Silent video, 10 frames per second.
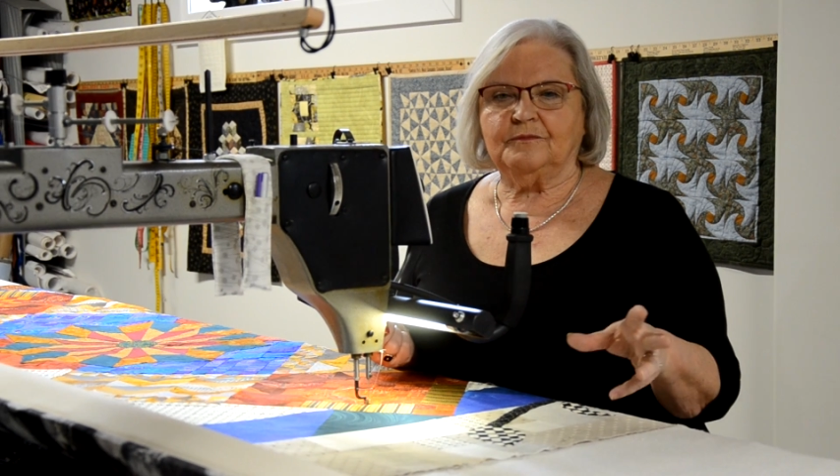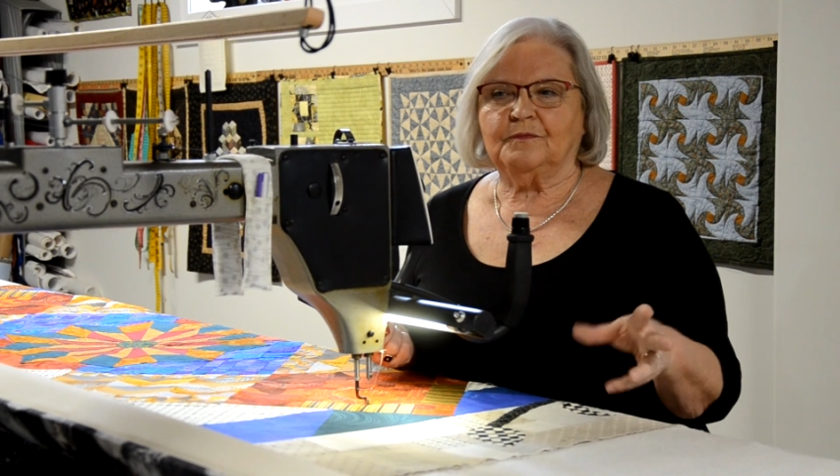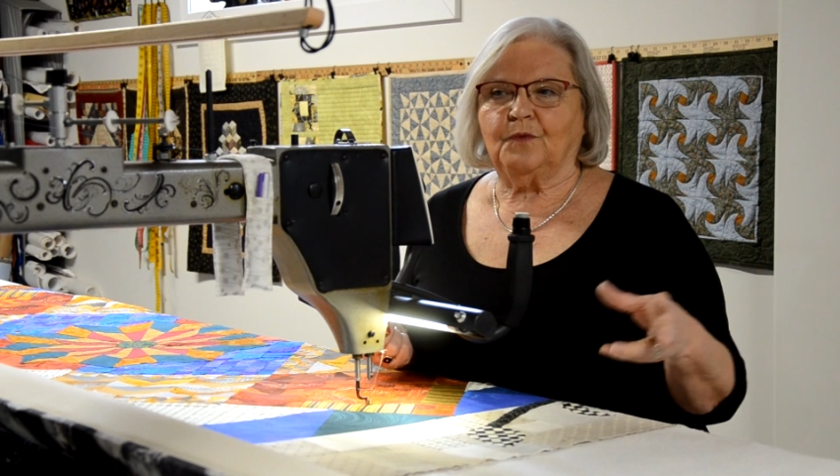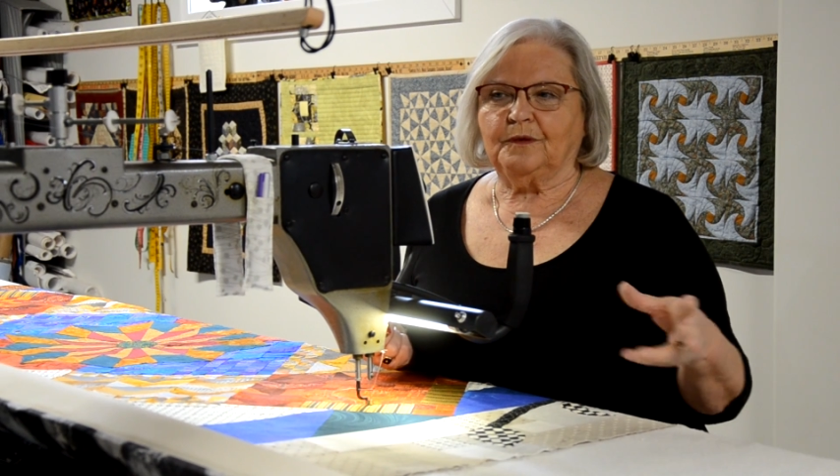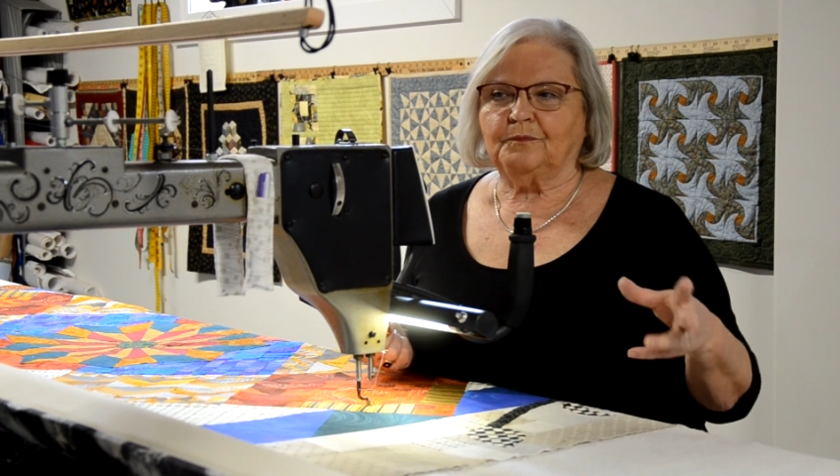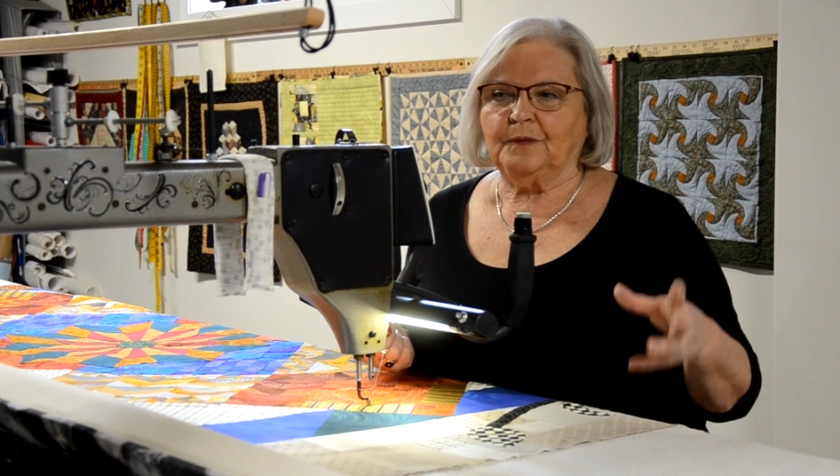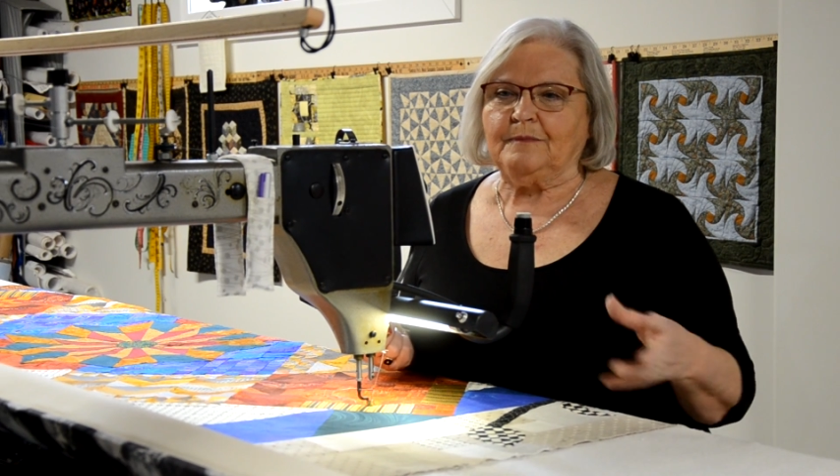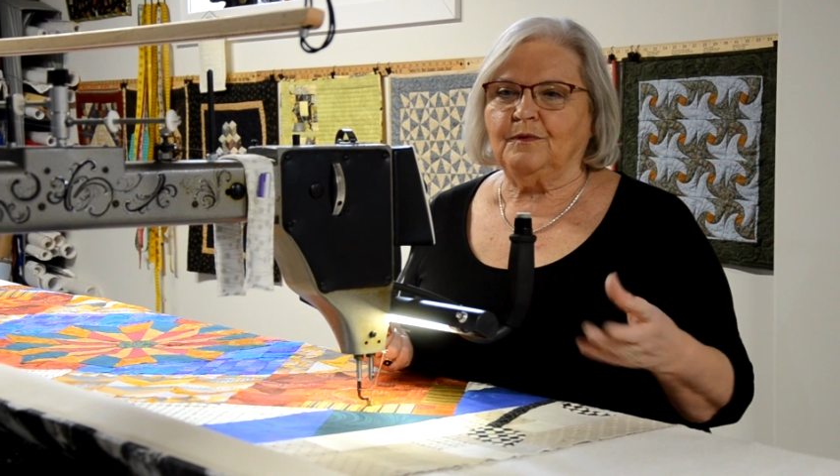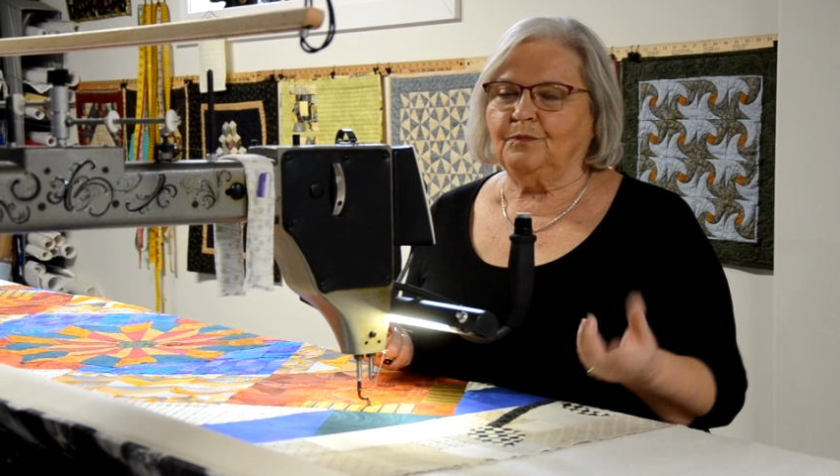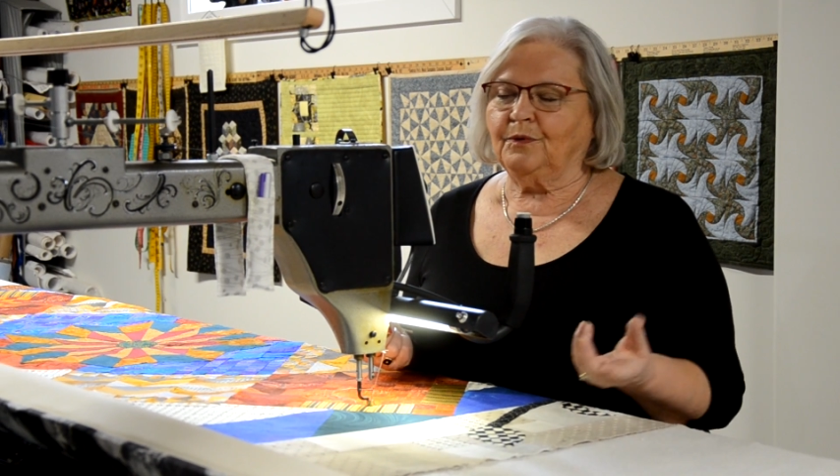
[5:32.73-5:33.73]
what
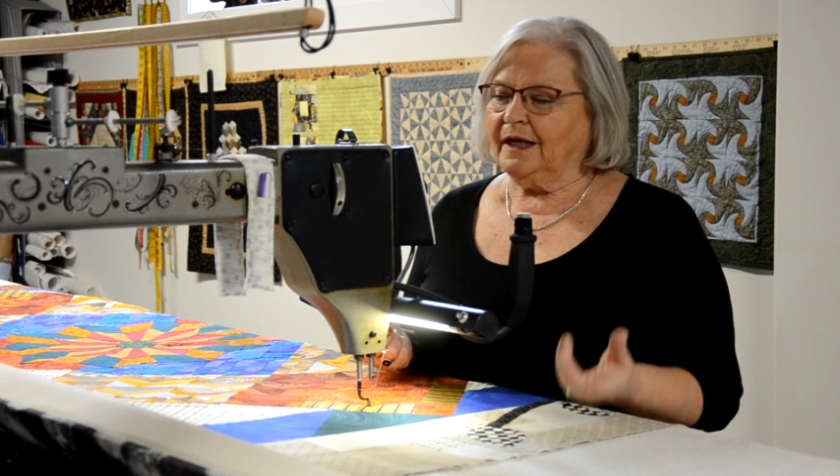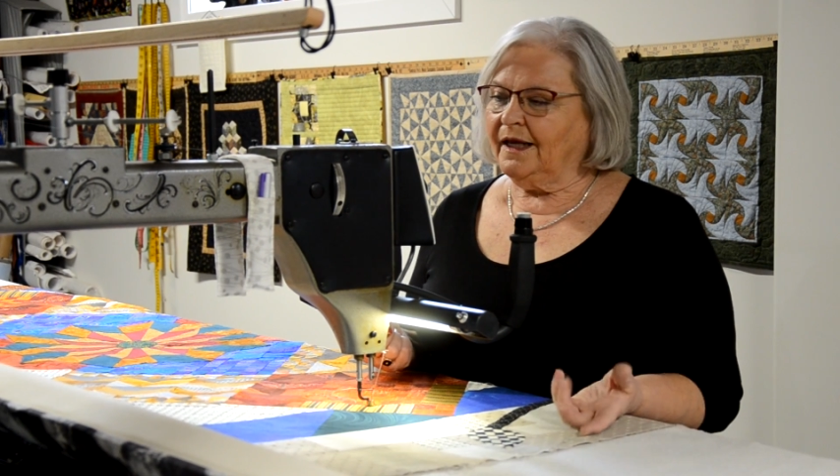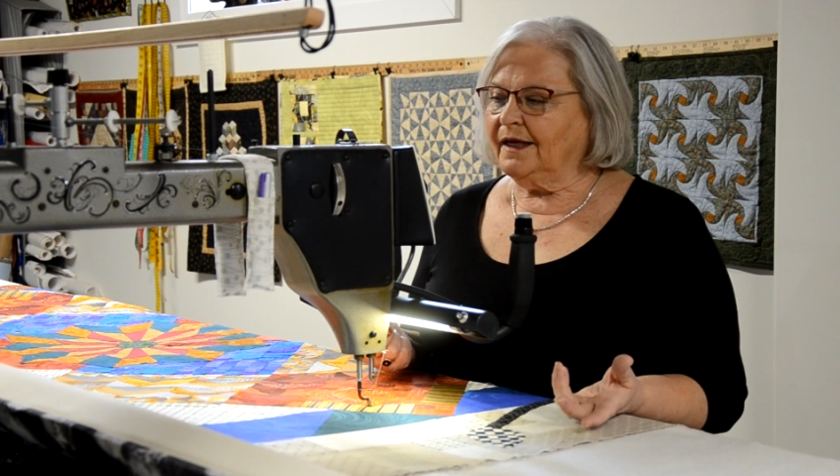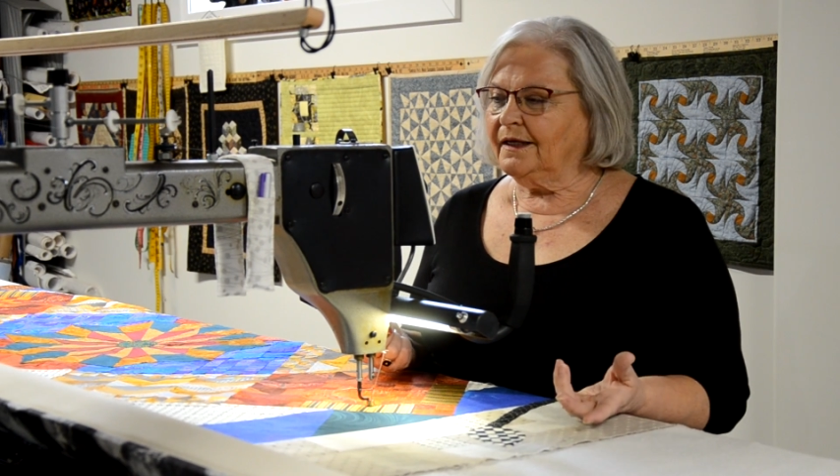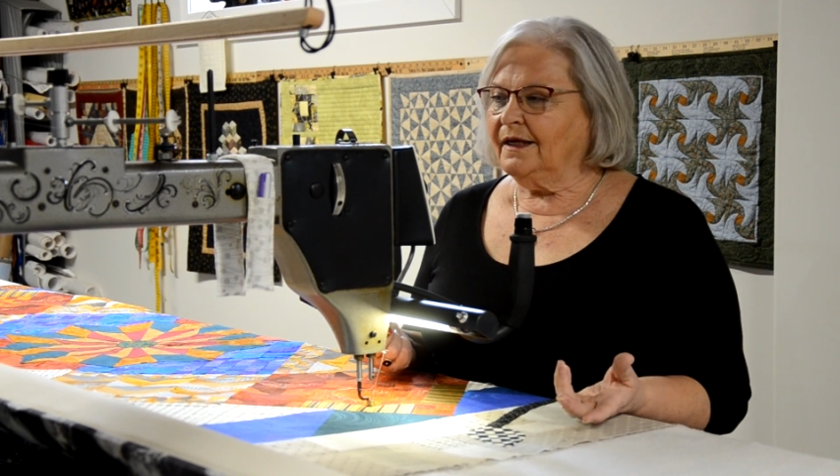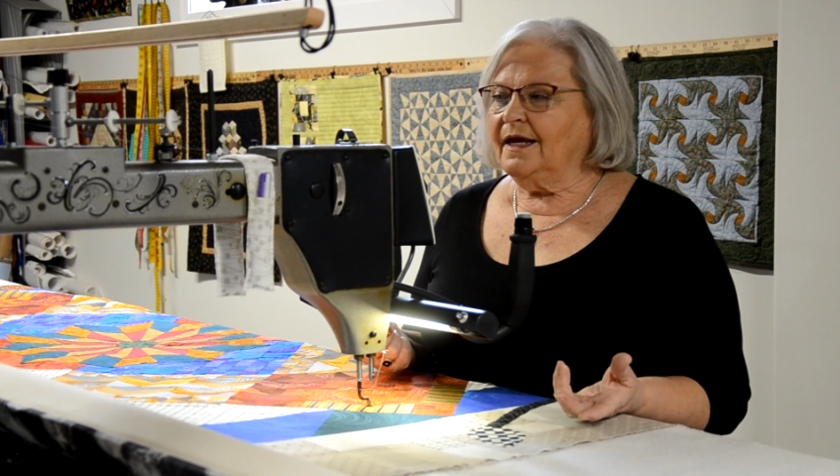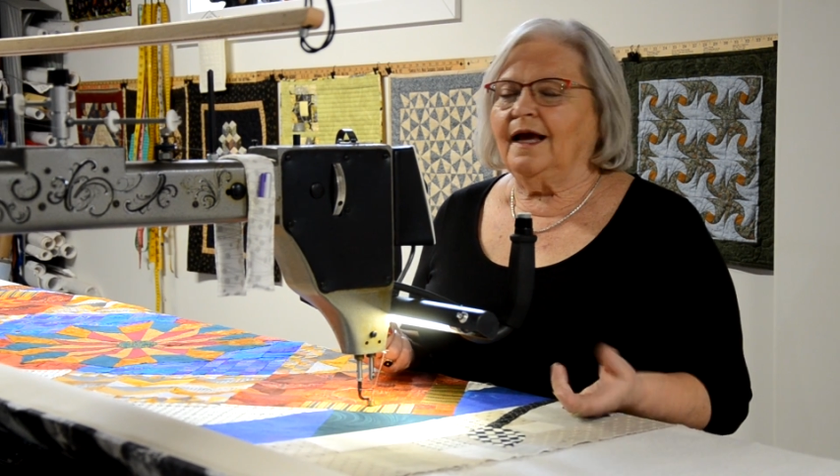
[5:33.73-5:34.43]
people bring in